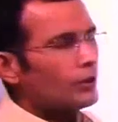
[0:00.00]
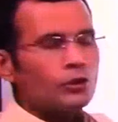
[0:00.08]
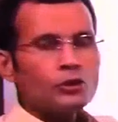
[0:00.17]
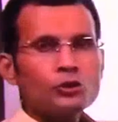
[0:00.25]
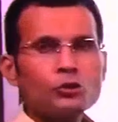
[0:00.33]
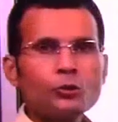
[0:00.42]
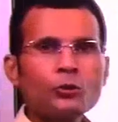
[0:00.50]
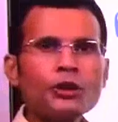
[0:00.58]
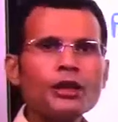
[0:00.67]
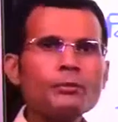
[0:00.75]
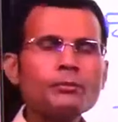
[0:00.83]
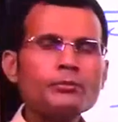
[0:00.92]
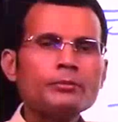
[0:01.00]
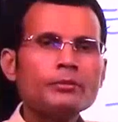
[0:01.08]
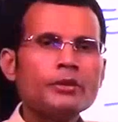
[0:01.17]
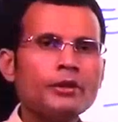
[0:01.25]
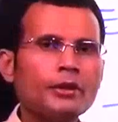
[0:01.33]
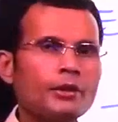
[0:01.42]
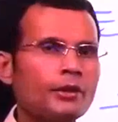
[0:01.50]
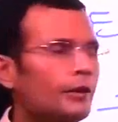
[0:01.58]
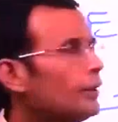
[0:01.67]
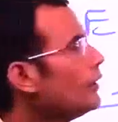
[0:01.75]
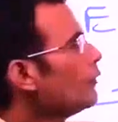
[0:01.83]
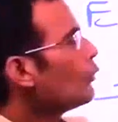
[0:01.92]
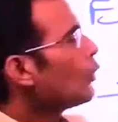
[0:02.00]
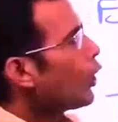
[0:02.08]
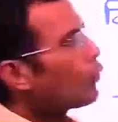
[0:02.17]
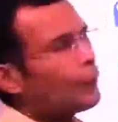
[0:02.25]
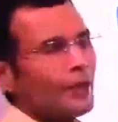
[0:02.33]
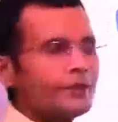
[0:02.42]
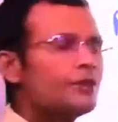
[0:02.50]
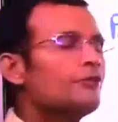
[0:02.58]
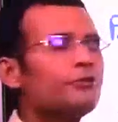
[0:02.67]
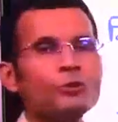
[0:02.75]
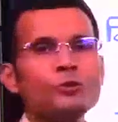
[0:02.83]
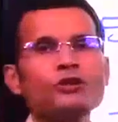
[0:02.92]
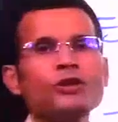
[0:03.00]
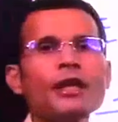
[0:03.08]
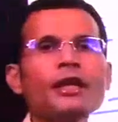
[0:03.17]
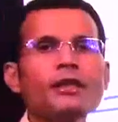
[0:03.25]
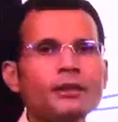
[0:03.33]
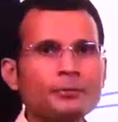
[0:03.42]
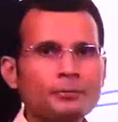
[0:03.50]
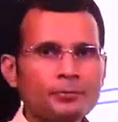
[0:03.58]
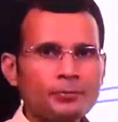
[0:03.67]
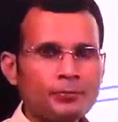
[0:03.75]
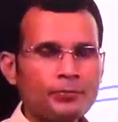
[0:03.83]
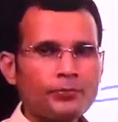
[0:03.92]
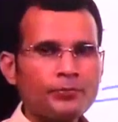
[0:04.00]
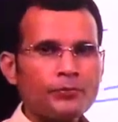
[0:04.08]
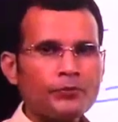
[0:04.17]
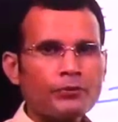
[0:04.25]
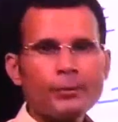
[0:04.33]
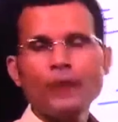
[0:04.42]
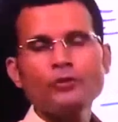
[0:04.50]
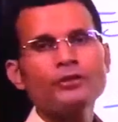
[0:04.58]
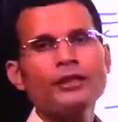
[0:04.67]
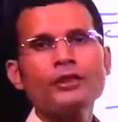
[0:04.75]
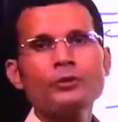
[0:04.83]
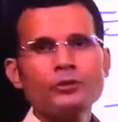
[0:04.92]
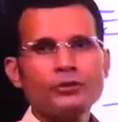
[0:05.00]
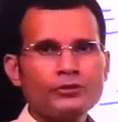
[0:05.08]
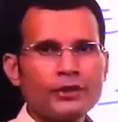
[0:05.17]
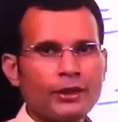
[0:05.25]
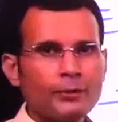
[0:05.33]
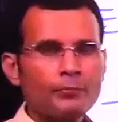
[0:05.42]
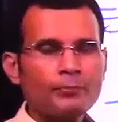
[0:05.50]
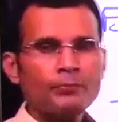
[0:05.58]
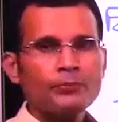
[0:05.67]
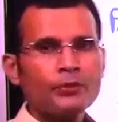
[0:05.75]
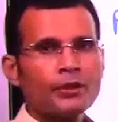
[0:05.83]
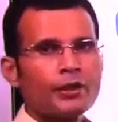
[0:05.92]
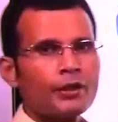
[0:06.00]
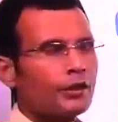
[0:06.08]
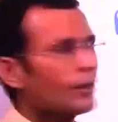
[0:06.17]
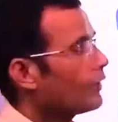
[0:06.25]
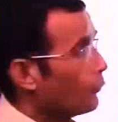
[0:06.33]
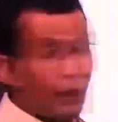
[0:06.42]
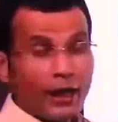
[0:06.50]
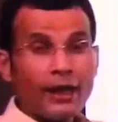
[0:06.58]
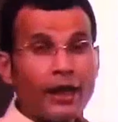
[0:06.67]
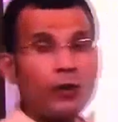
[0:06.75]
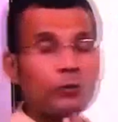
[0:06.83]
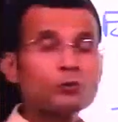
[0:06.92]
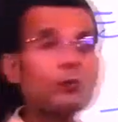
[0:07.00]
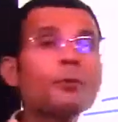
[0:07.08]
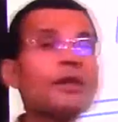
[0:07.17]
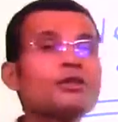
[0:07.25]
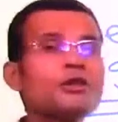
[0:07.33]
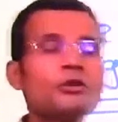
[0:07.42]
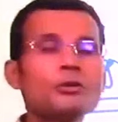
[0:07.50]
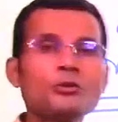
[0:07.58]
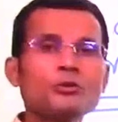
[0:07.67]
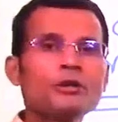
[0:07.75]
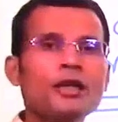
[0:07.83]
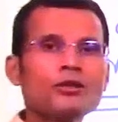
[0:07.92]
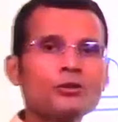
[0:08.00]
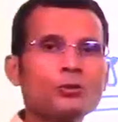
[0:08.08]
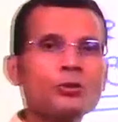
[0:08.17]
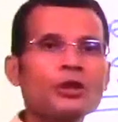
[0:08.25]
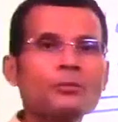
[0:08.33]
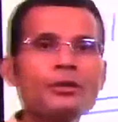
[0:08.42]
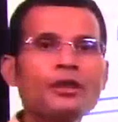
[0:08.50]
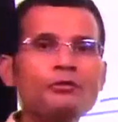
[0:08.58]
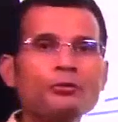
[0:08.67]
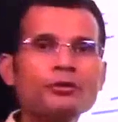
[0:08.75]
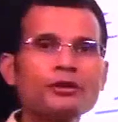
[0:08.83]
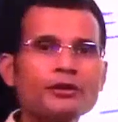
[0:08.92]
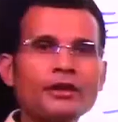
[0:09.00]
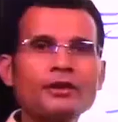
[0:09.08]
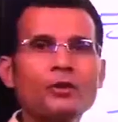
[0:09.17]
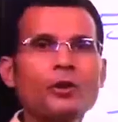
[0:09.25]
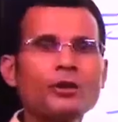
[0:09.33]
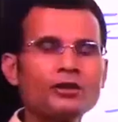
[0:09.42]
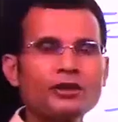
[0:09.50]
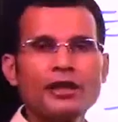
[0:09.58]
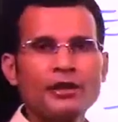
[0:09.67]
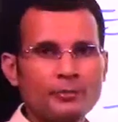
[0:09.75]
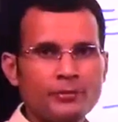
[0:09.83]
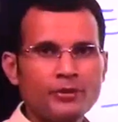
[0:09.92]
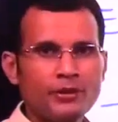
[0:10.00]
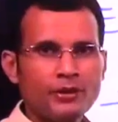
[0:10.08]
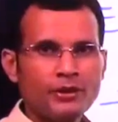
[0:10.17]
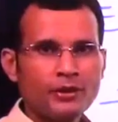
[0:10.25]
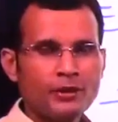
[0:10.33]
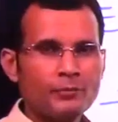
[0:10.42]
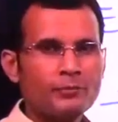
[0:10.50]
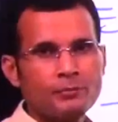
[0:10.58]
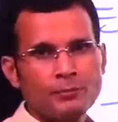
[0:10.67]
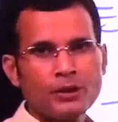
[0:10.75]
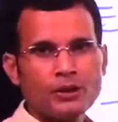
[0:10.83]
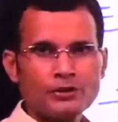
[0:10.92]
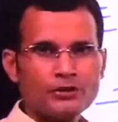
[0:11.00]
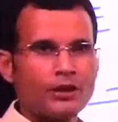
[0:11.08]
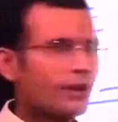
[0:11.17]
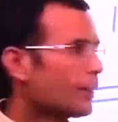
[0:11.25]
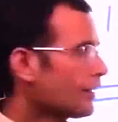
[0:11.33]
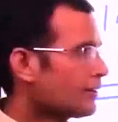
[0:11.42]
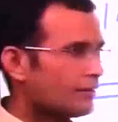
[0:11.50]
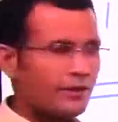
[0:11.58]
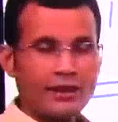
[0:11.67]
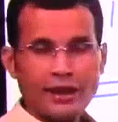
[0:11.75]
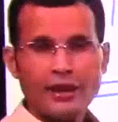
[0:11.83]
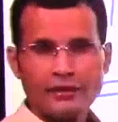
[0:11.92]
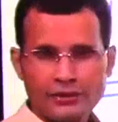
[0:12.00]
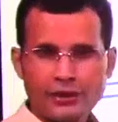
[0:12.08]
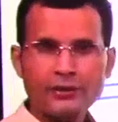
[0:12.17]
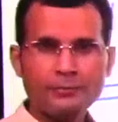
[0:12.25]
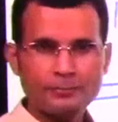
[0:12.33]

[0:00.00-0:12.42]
sodium will always diffuse in from outside to inside. Well, and I also mentioned to you that sodium diffuses in all the time because there are excess anions, yeah?